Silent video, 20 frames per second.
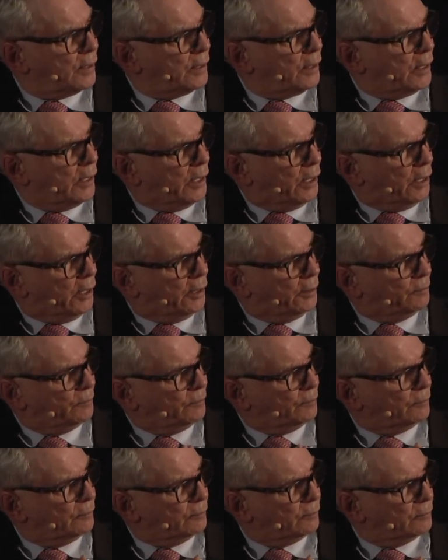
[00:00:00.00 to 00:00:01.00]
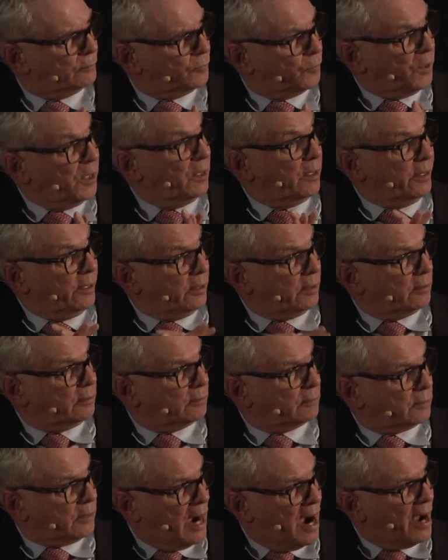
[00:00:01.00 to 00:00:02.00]
um, really
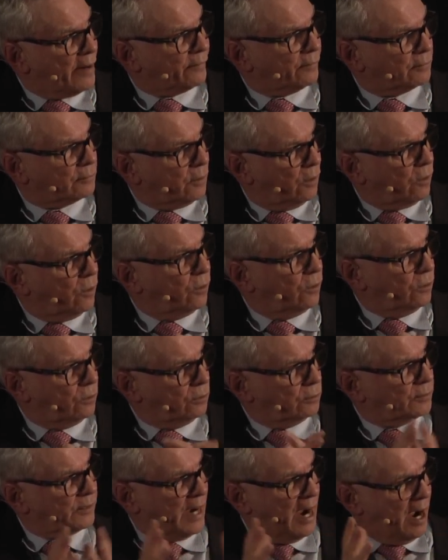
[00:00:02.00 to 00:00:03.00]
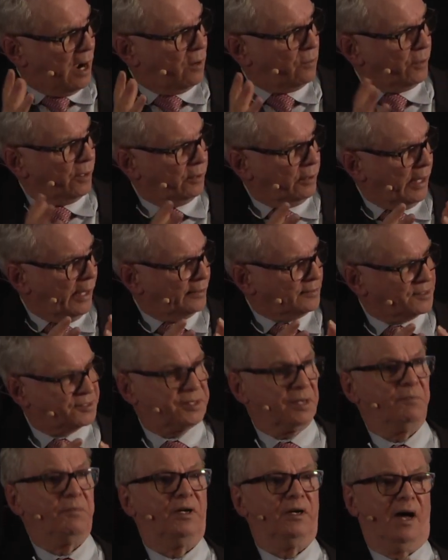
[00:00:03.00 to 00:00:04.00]
caught the whole town and, and
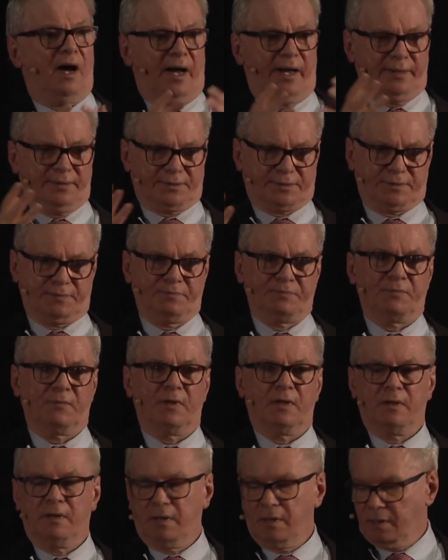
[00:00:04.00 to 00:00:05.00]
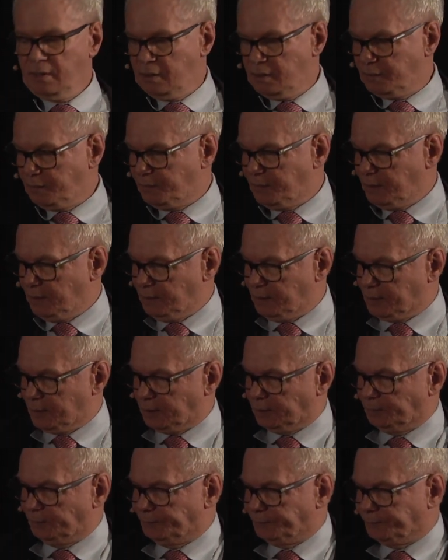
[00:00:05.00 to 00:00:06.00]
symbolized the, uh,